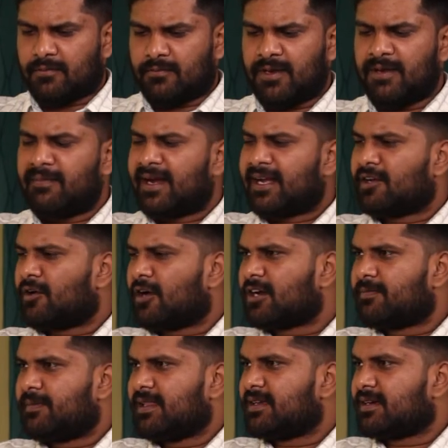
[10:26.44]
we might
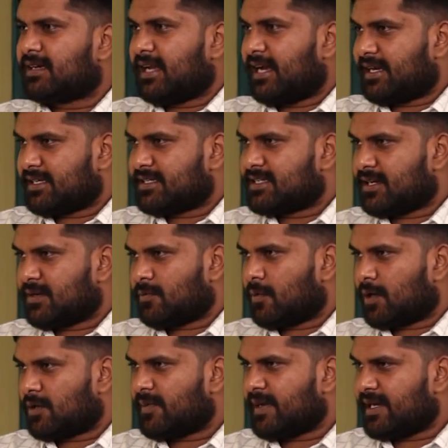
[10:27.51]
not be the greatest at
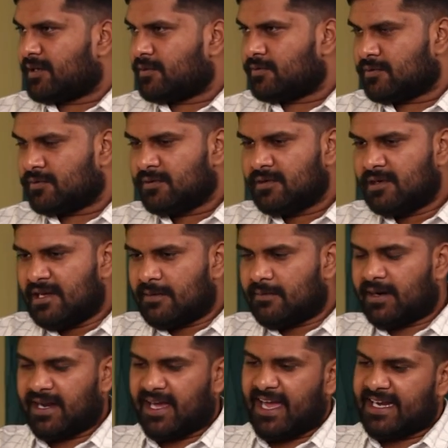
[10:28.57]
what we do,
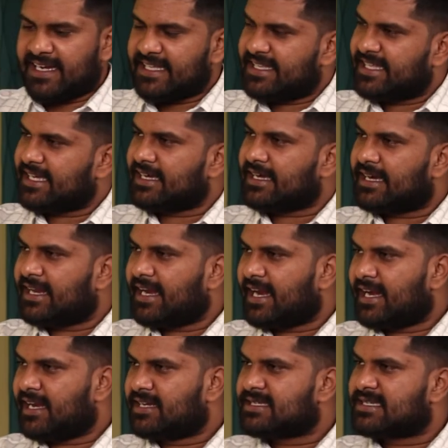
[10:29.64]
but anything
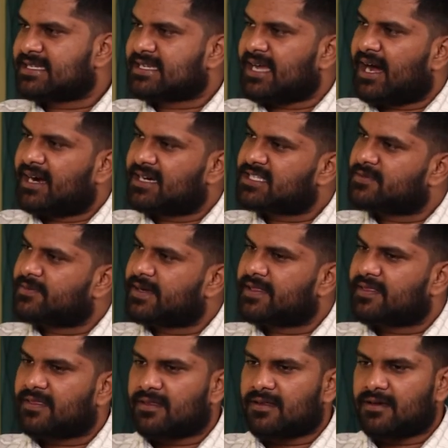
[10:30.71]
great starts
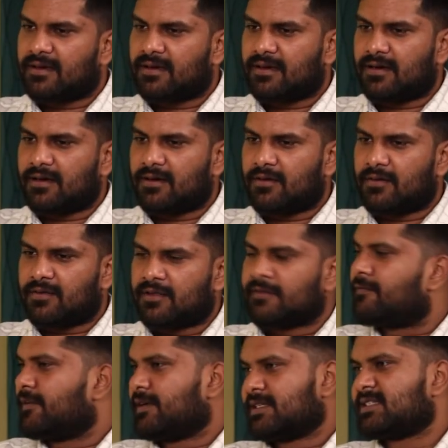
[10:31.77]
with the
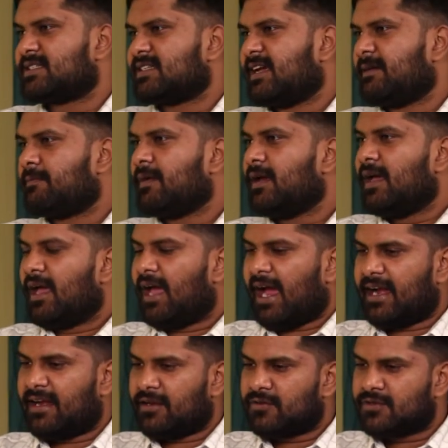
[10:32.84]
first step.
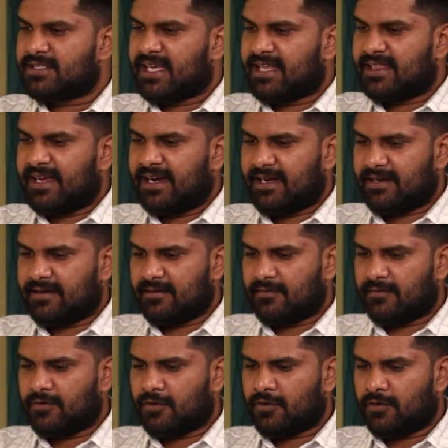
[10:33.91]
And you said that,
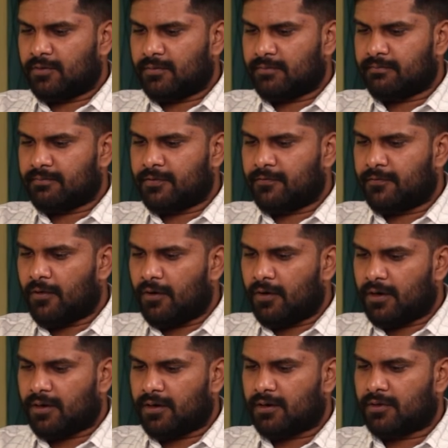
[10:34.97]
you know,
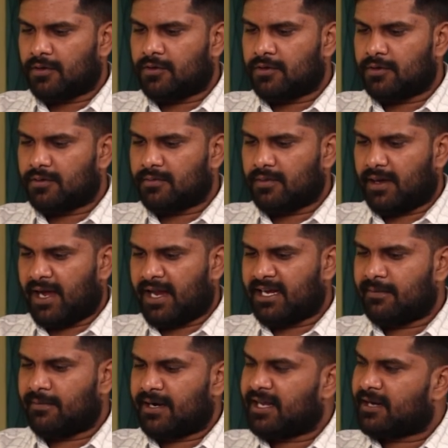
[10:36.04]
before
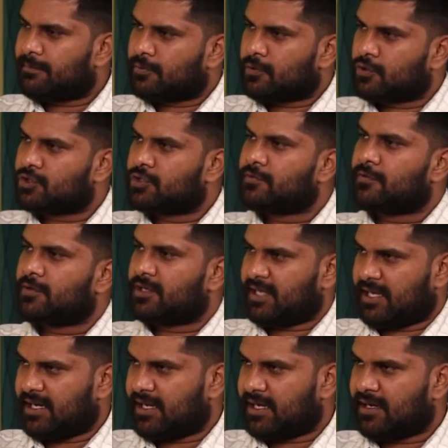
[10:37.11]
anybody approached you for
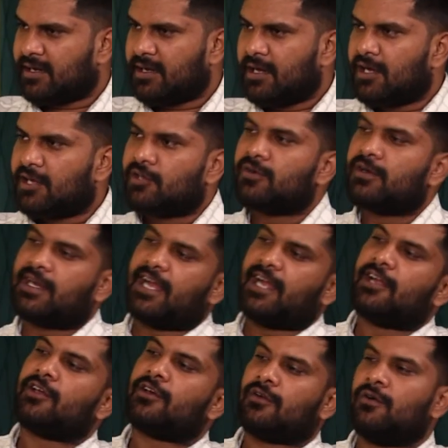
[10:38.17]
training, you
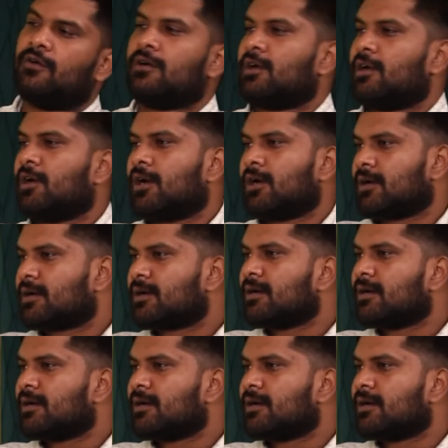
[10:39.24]
trained your own dog,